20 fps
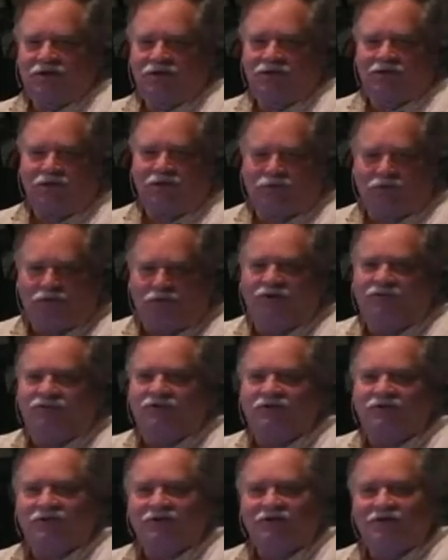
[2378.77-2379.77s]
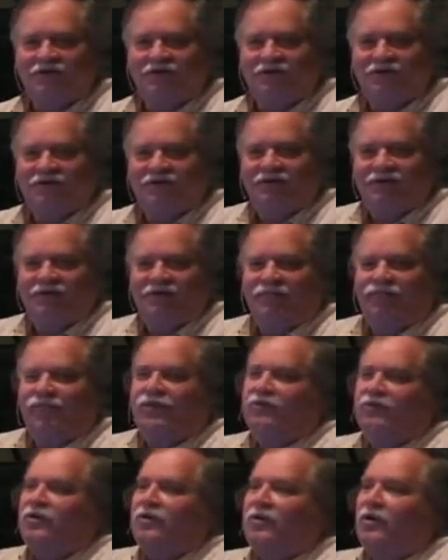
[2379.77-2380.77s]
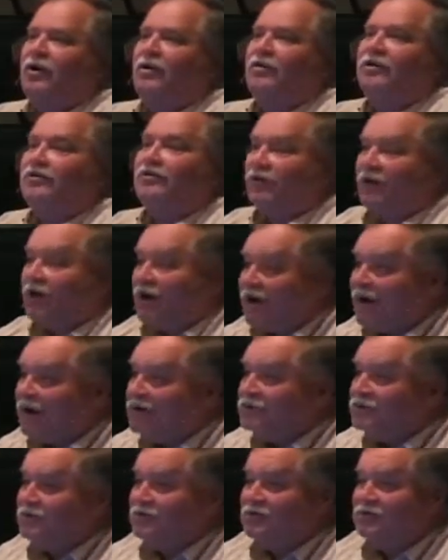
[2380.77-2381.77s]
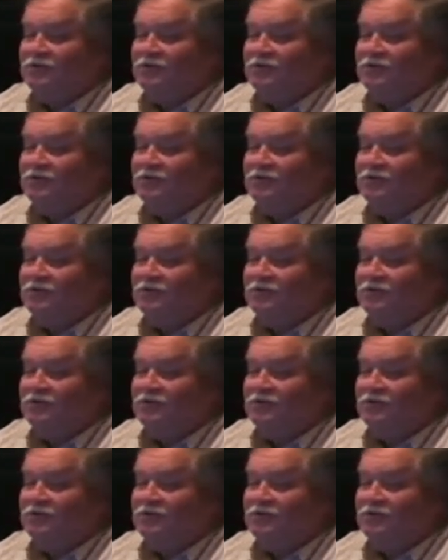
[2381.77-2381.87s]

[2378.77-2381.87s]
Holy Prophet. Throw the card in the trash.